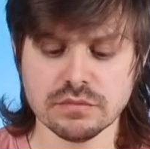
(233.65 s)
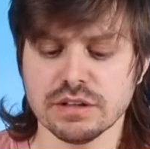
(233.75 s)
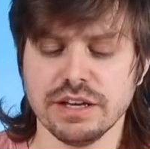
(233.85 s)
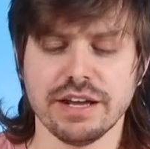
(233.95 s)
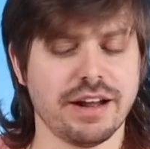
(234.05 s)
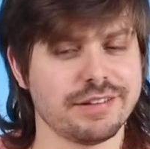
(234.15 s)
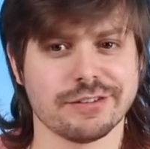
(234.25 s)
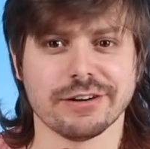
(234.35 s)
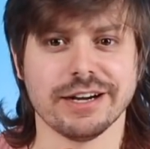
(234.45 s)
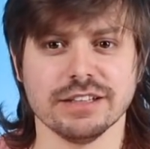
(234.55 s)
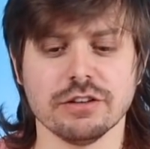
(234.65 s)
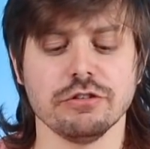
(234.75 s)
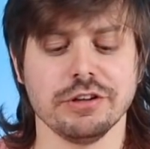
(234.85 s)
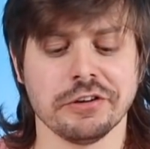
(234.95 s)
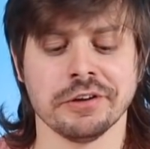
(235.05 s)
Yeah, that's great. That's
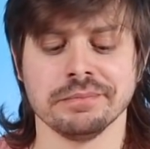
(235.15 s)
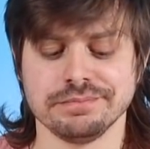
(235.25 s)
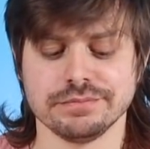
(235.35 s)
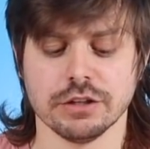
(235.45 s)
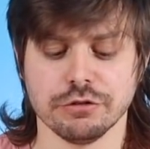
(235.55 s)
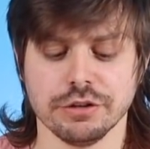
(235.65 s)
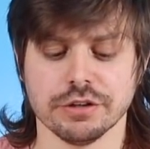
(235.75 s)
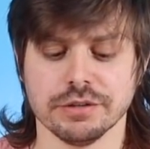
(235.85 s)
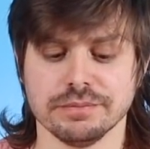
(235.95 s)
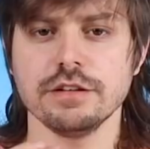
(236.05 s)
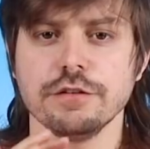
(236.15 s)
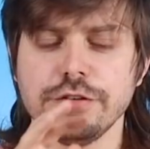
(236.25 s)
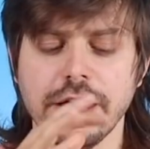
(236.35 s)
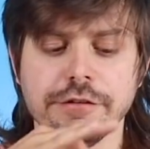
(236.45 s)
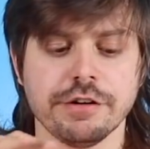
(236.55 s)
really good. That's really good. The
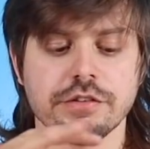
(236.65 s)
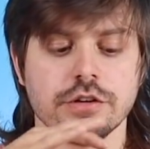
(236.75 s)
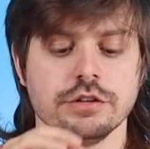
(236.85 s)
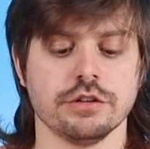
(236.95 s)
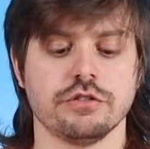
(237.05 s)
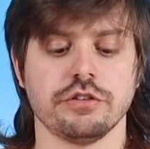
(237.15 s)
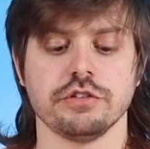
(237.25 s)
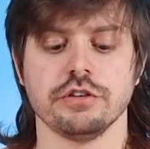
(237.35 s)
flavoring's not on just on